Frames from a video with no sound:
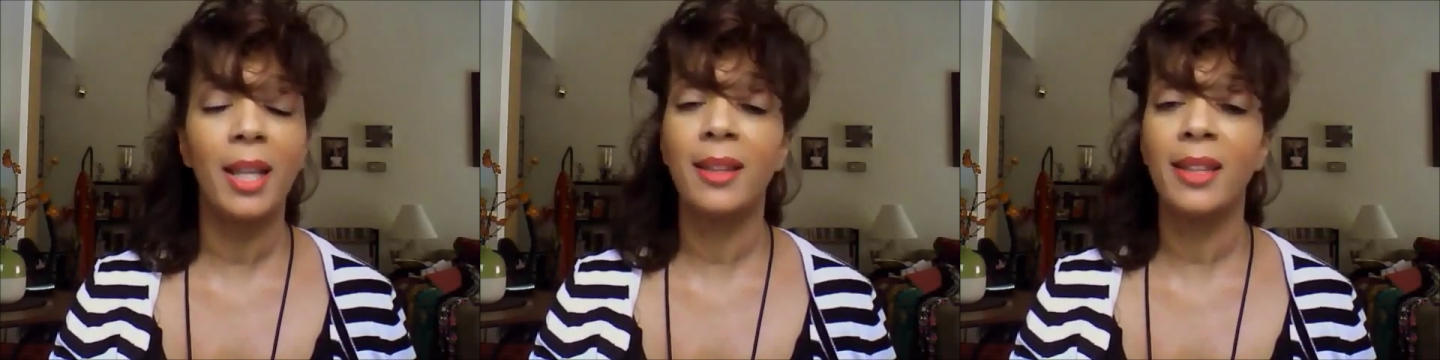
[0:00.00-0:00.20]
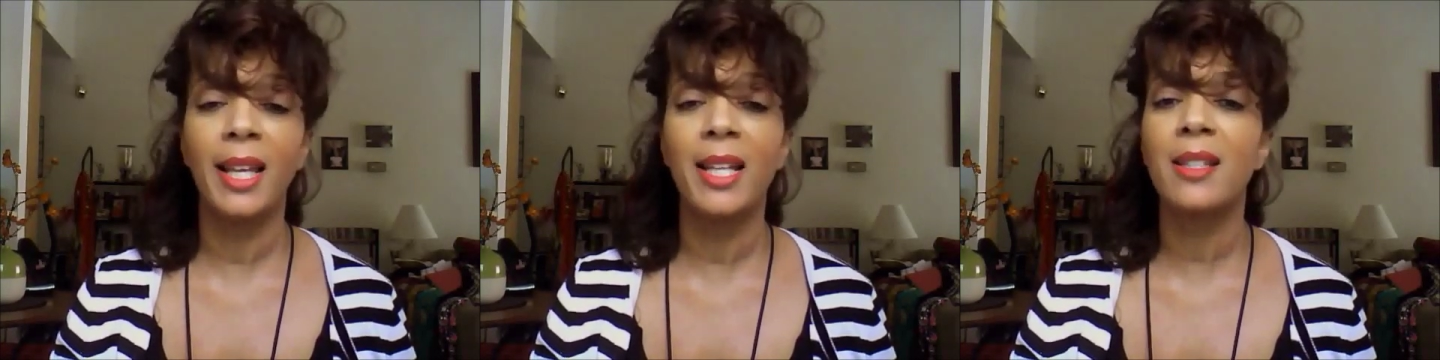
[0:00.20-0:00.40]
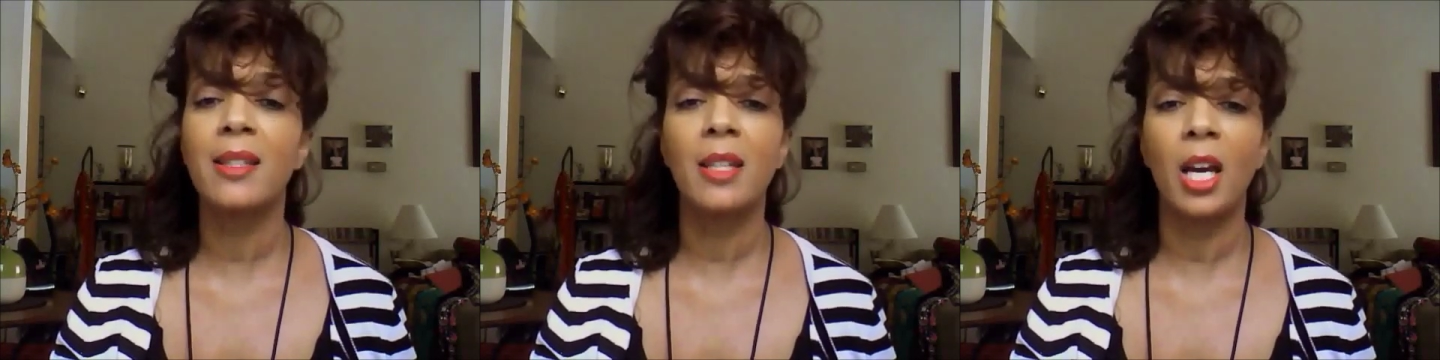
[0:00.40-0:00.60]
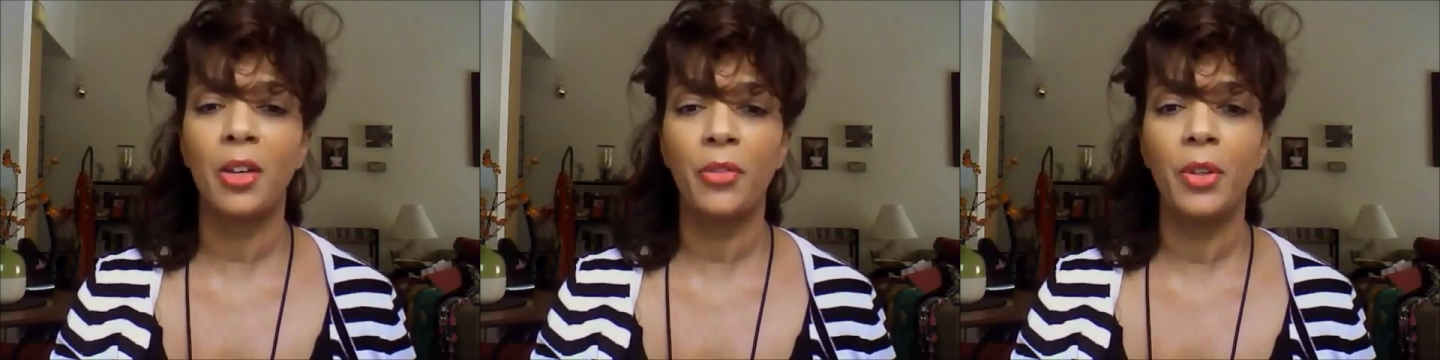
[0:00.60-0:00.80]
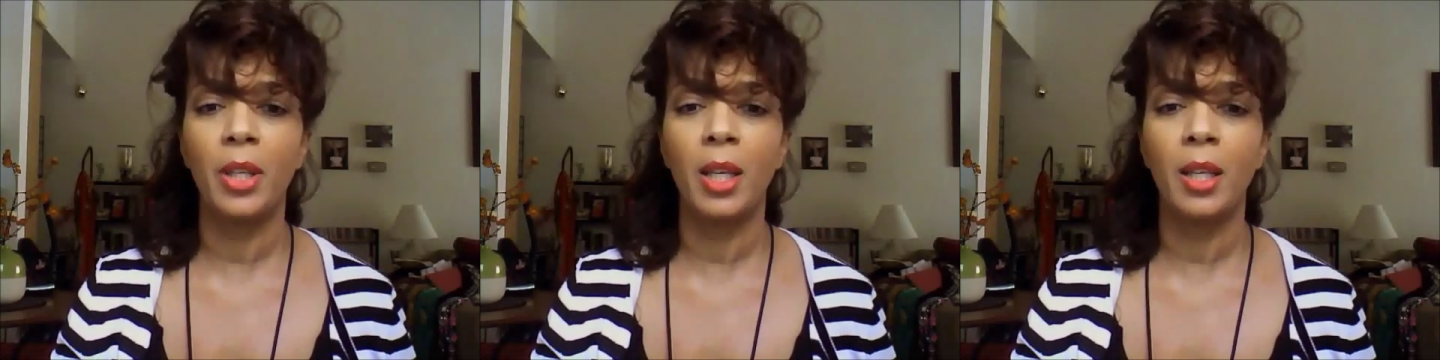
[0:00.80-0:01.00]
And let's
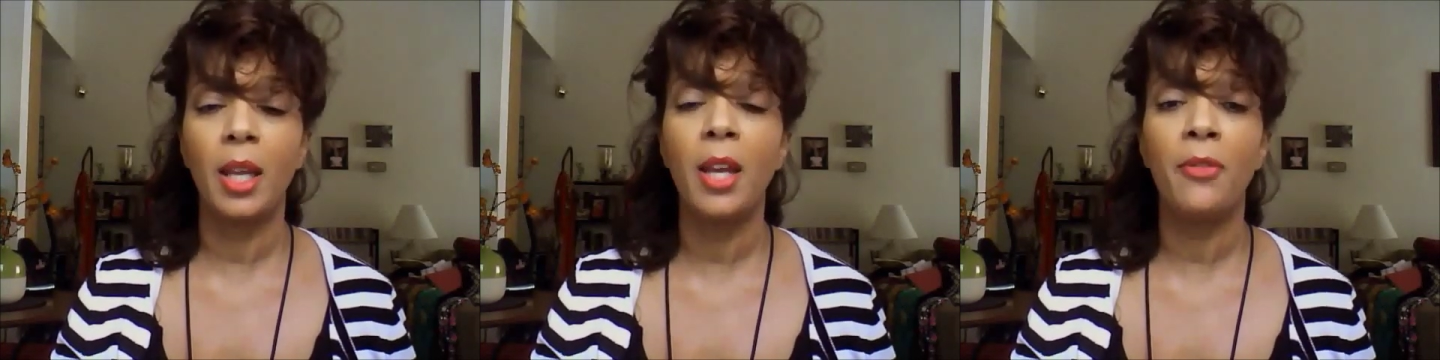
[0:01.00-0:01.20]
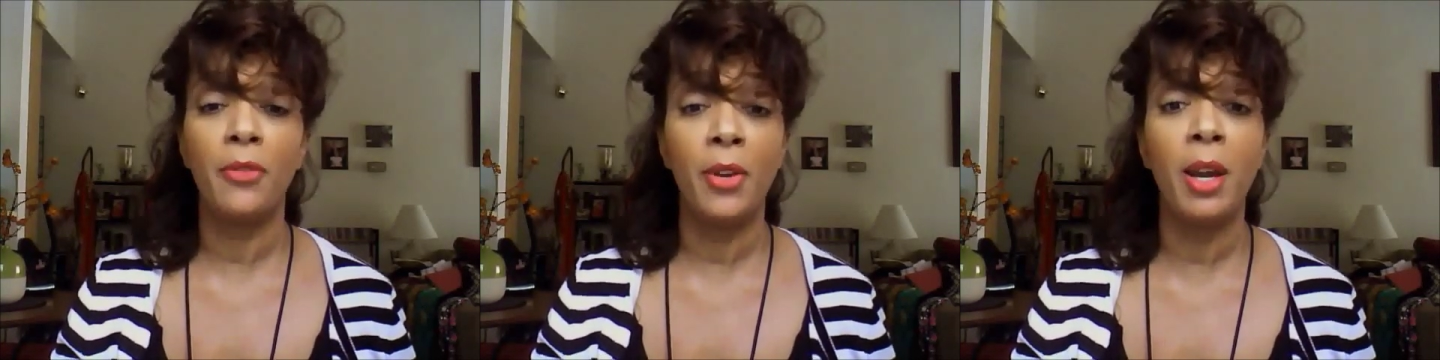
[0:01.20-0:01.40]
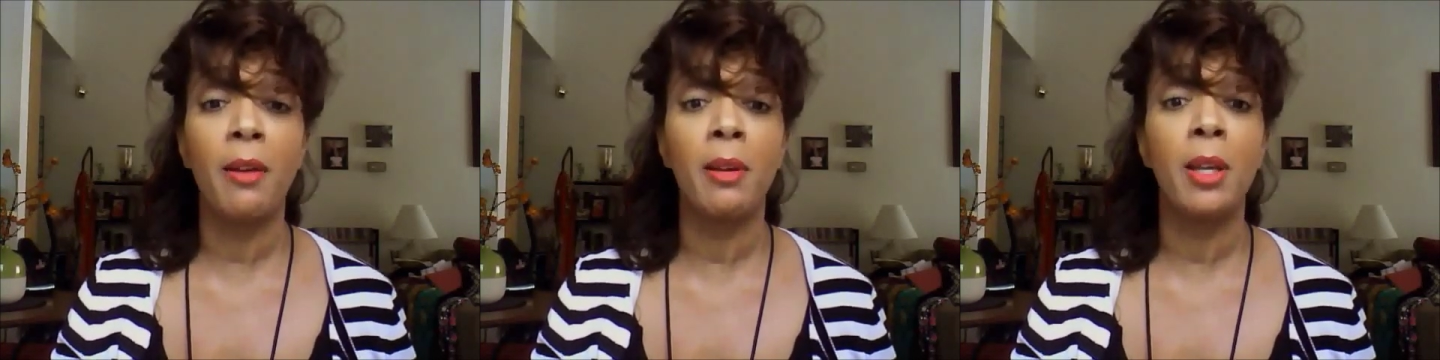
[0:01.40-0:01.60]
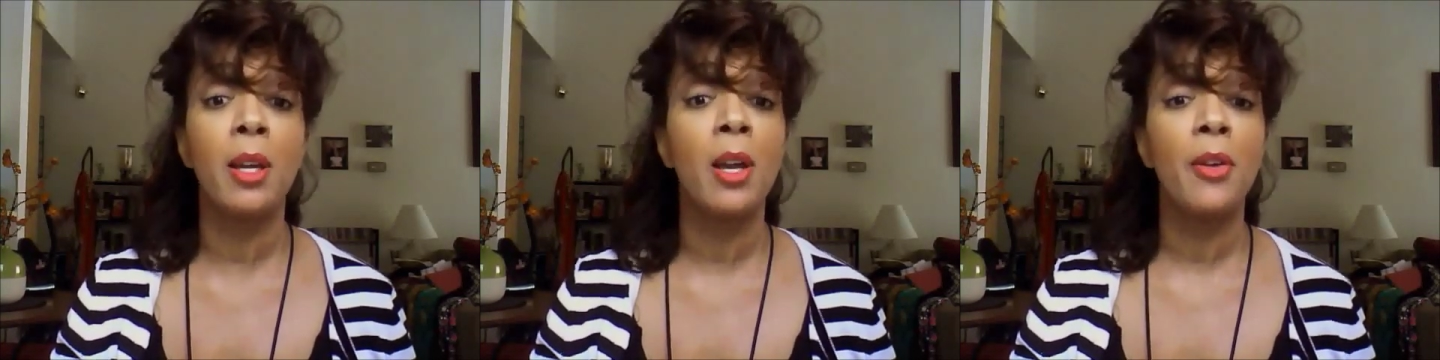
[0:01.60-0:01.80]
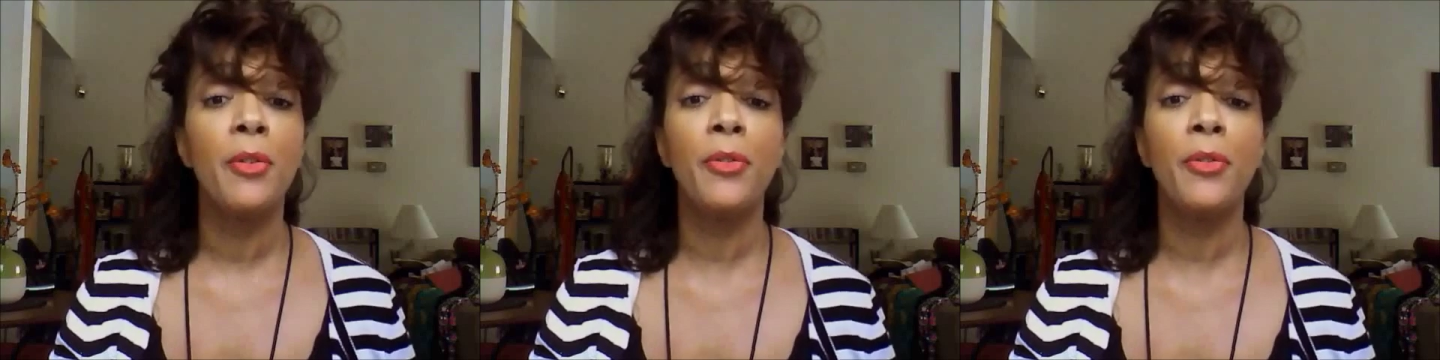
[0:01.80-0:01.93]
not forget a very,